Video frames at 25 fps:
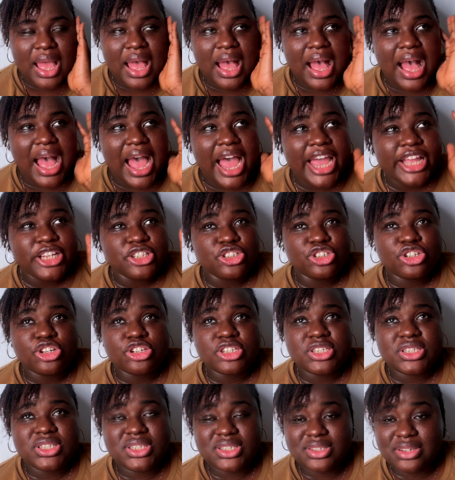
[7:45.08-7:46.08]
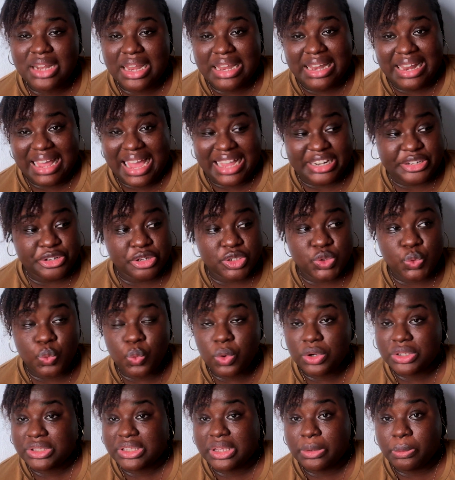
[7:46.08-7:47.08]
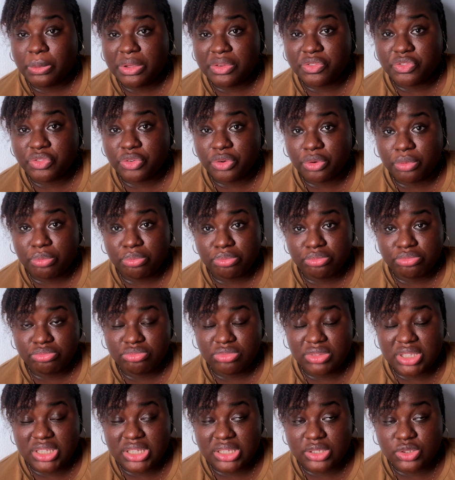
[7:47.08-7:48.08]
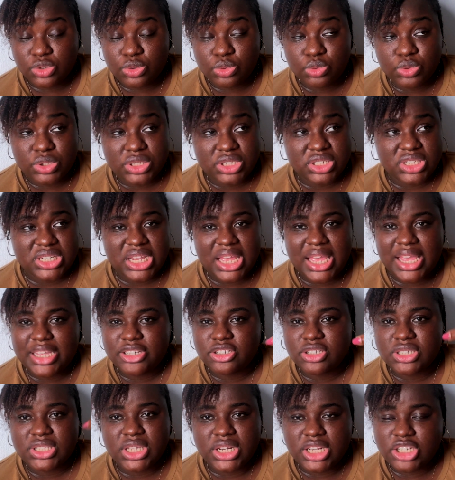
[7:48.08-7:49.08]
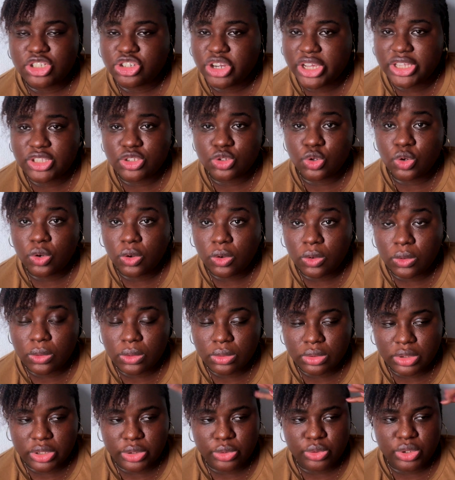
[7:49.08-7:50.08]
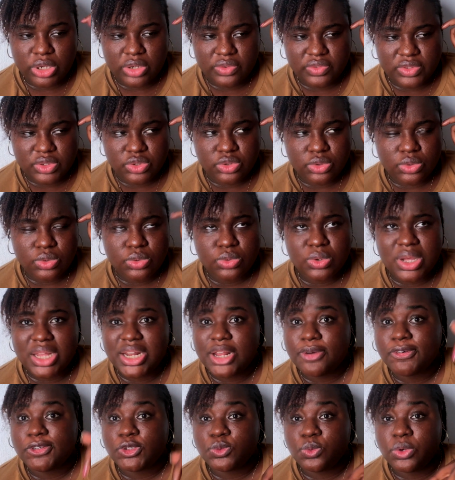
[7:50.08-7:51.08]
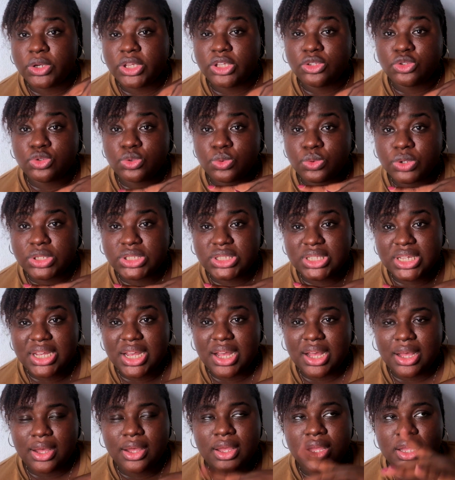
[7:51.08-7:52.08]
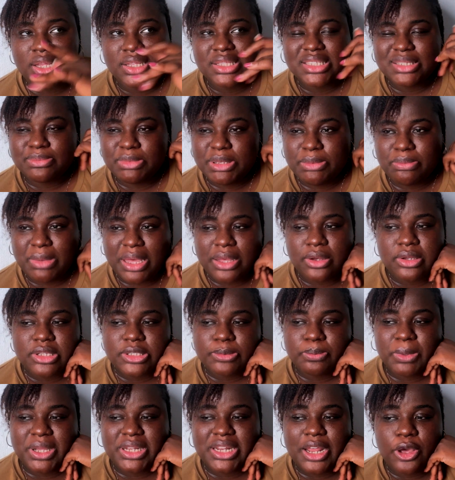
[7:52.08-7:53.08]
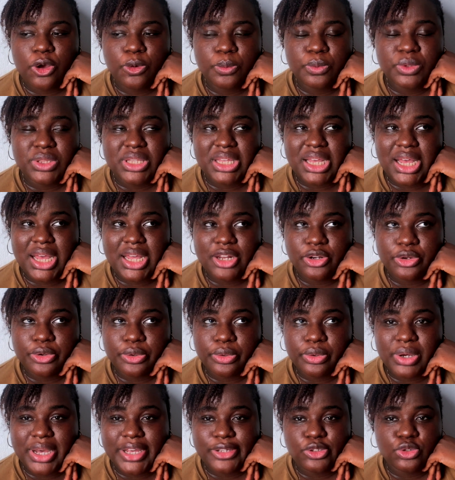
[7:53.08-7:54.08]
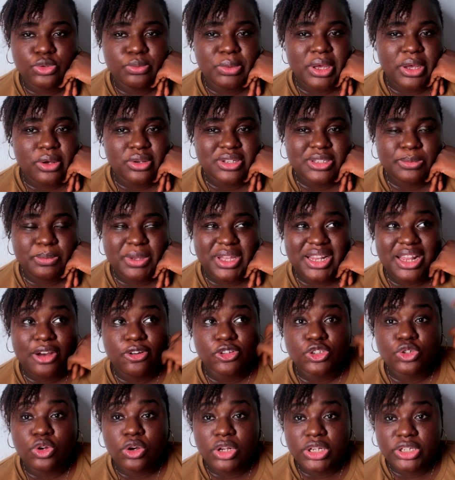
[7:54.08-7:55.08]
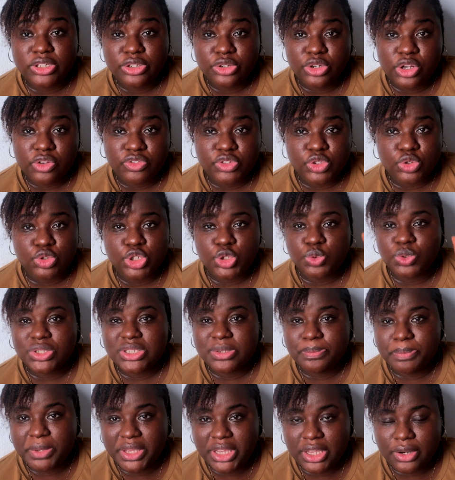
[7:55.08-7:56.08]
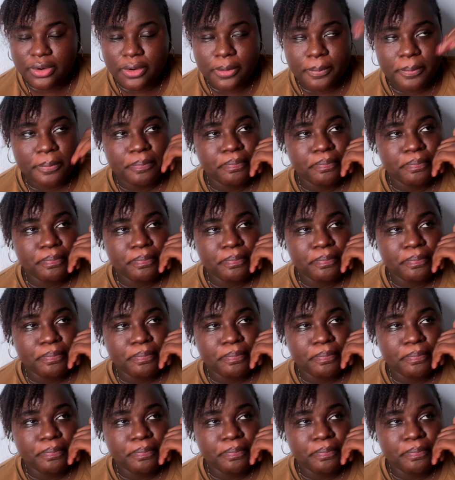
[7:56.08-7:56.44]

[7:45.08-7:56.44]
I just walked away from the school teacher. I just started trying to call the owner of the school, and I was walking towards the car to meet my husband. I opened the car door. I told my husband I was calling the owner of the school. She wasn't picking up.